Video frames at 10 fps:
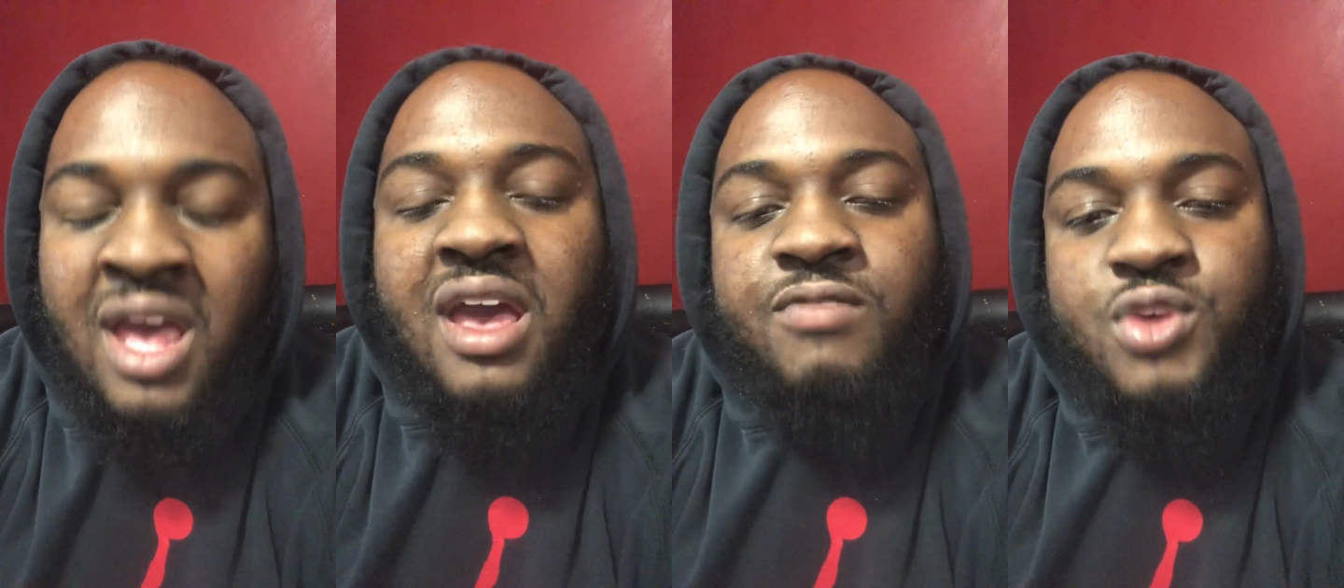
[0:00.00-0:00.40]

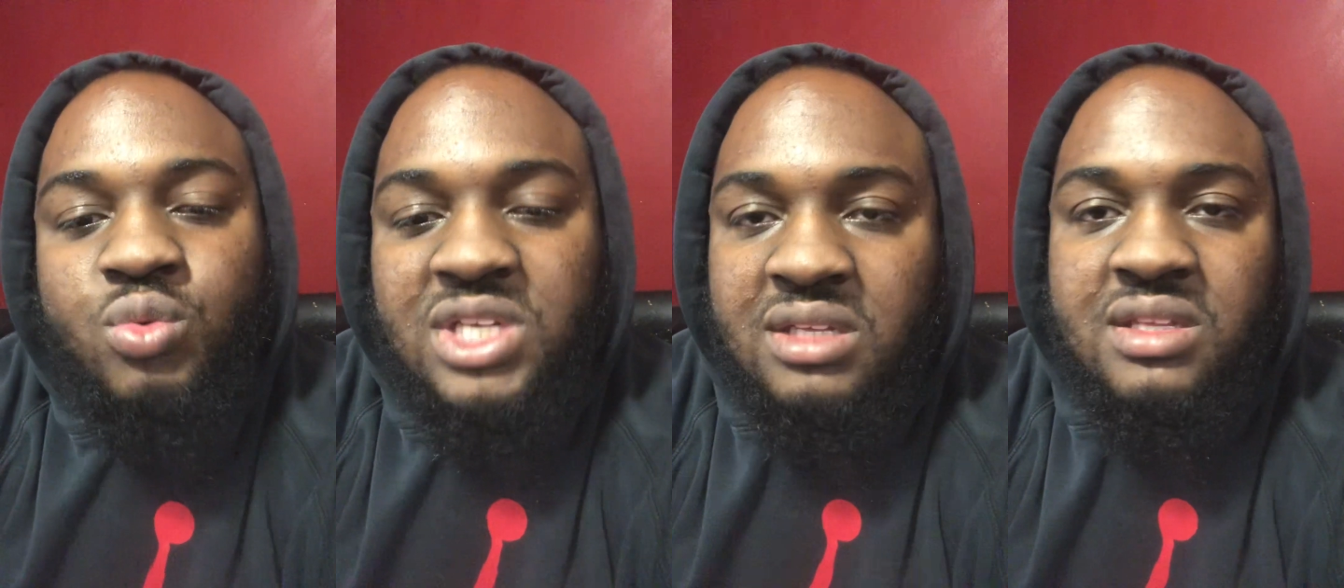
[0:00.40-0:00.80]
If you
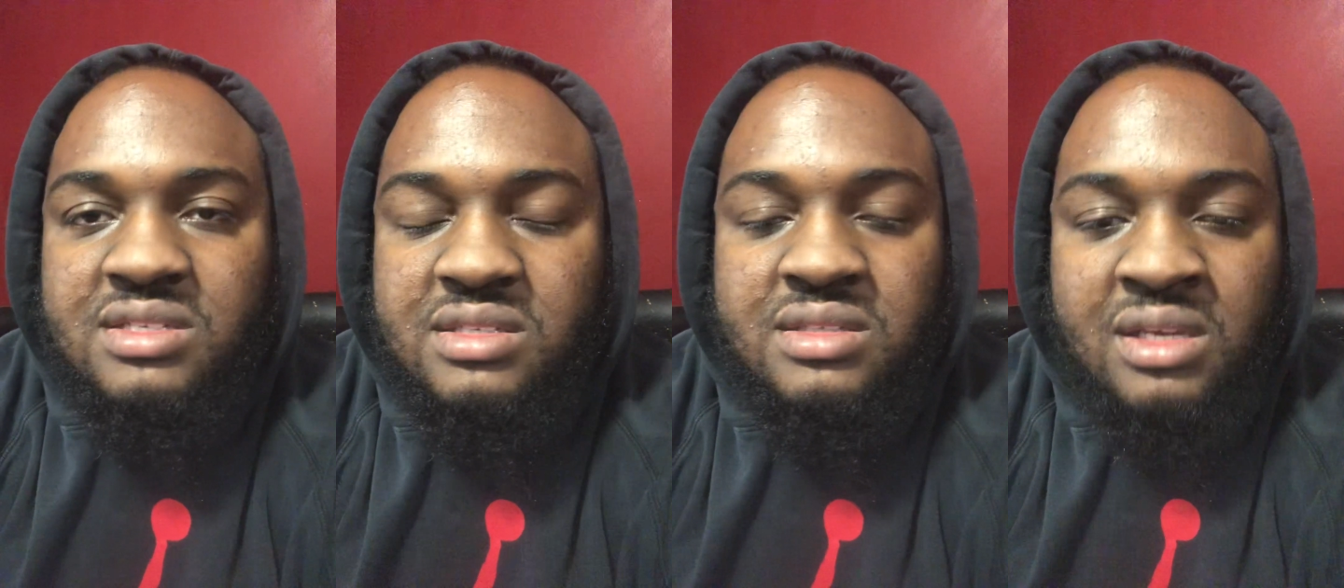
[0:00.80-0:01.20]
did
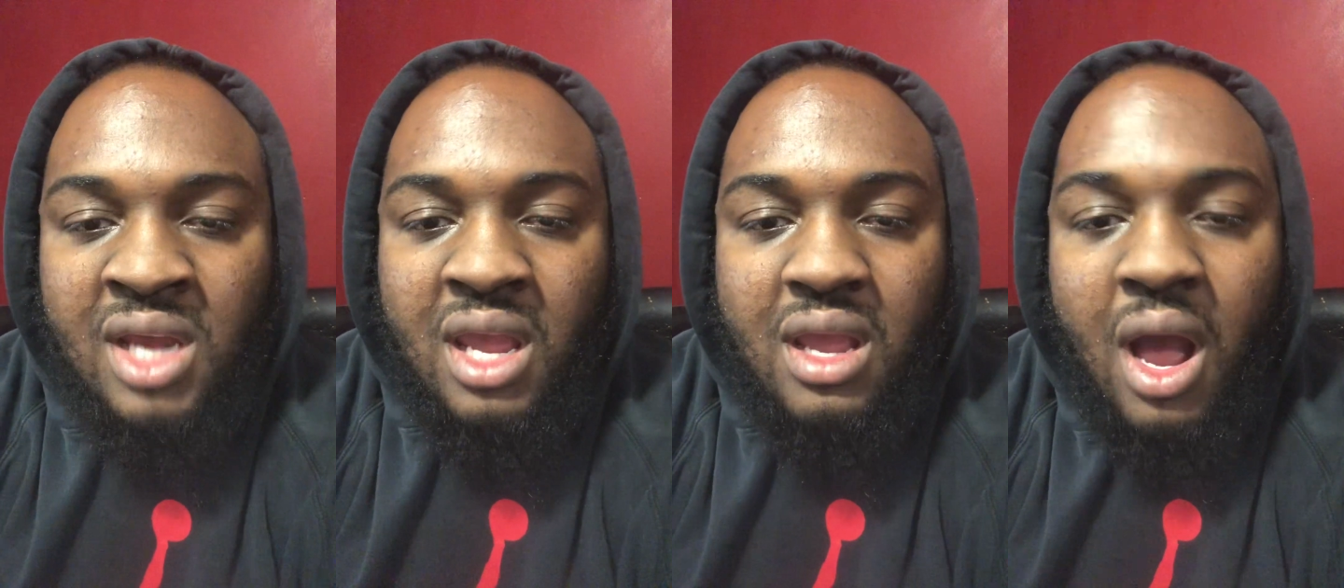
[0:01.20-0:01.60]
this
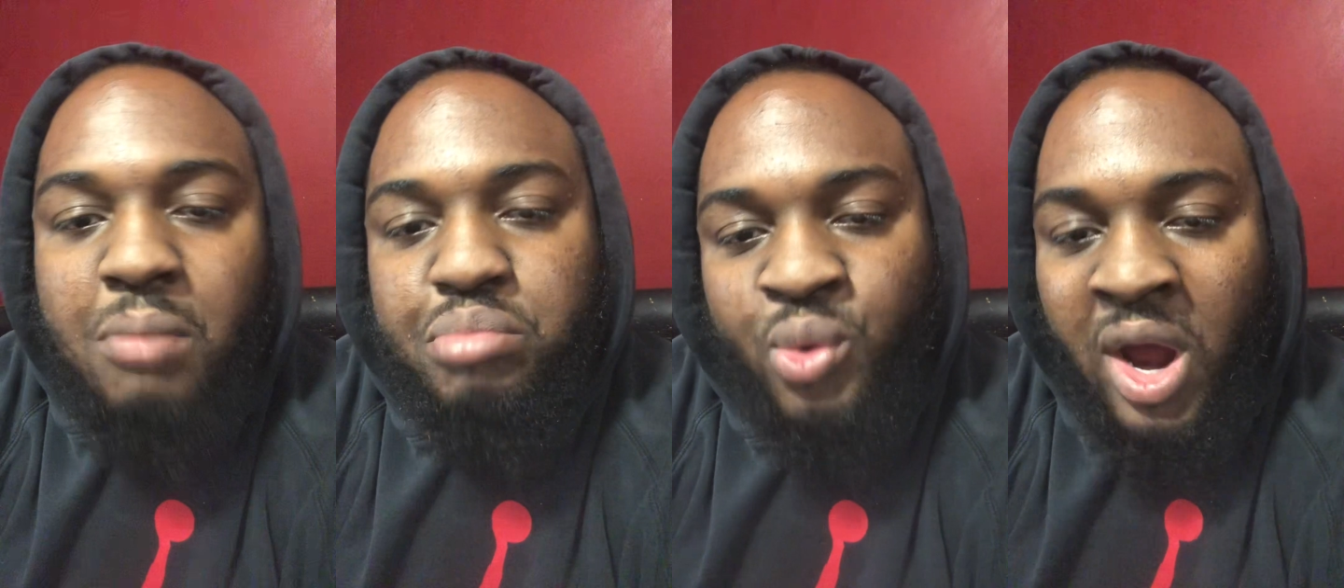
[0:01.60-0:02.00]
today,
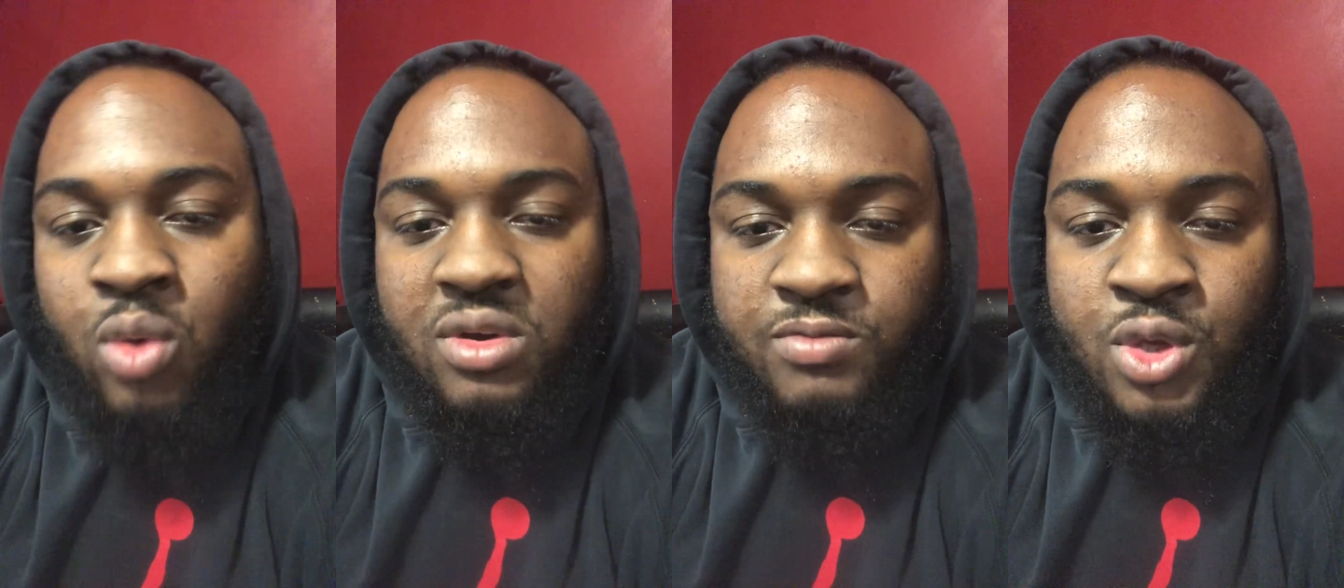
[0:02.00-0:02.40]
I'm
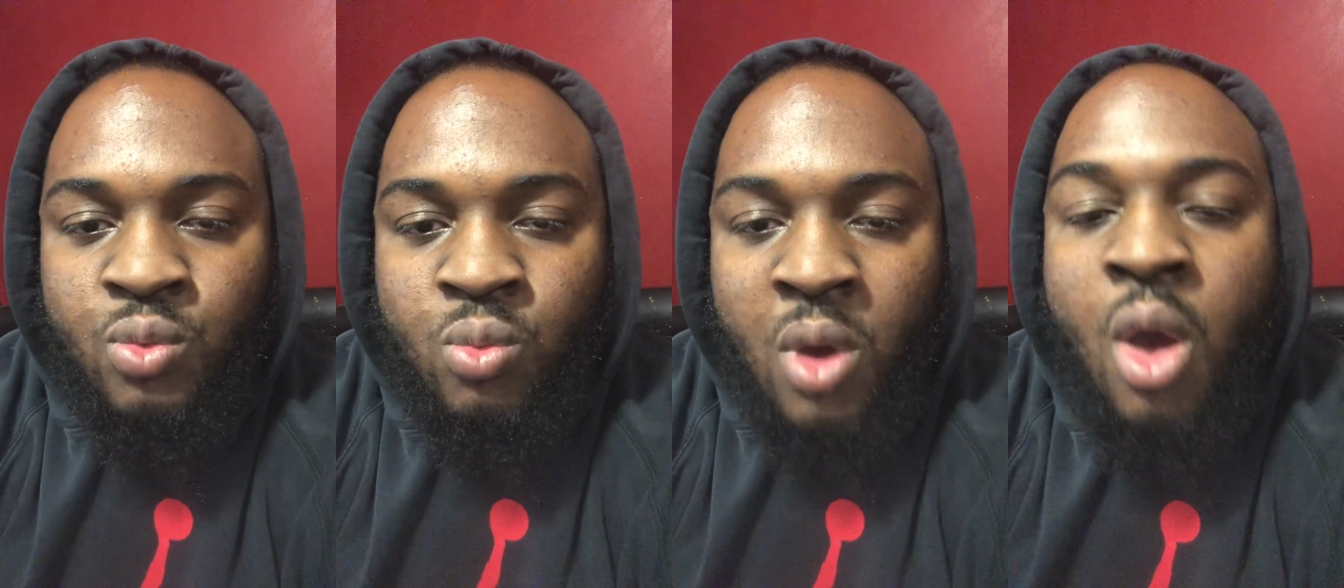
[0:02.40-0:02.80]
proud of you.